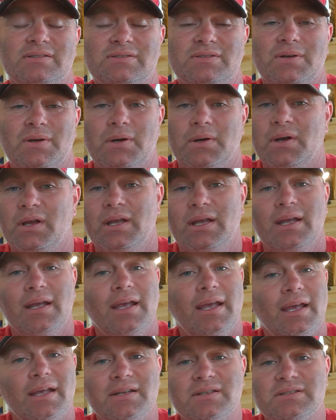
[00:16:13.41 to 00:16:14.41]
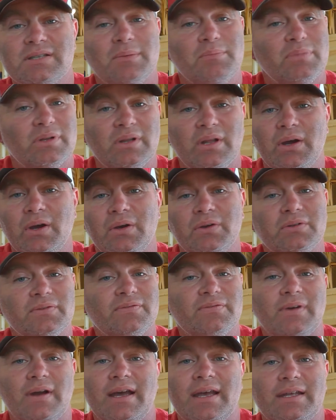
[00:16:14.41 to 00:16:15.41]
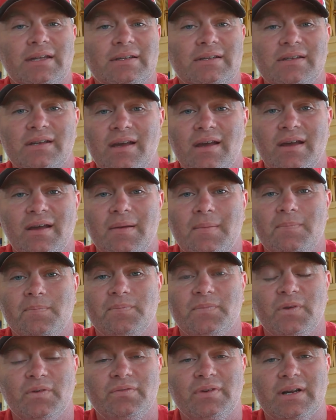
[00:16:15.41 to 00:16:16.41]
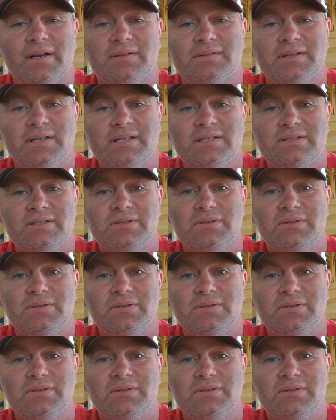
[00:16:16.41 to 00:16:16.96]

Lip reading: So hit us up below. You'll find a link